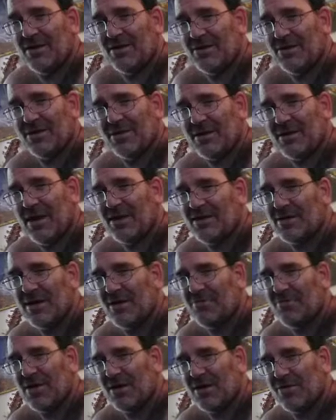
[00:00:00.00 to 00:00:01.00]
Just take
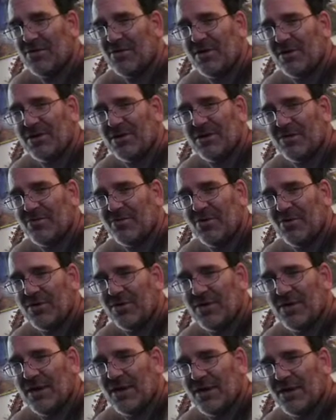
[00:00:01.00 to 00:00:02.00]
10 bitcoins and roll the
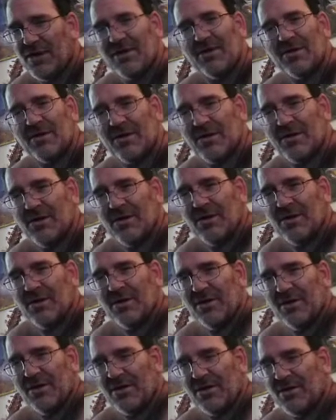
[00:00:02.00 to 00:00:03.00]
dice.
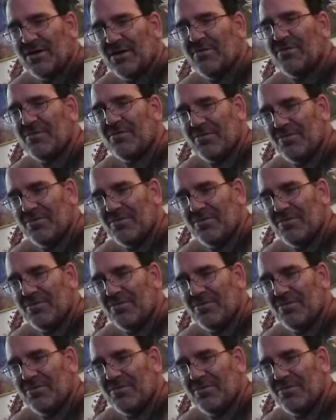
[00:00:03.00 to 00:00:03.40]
Yep.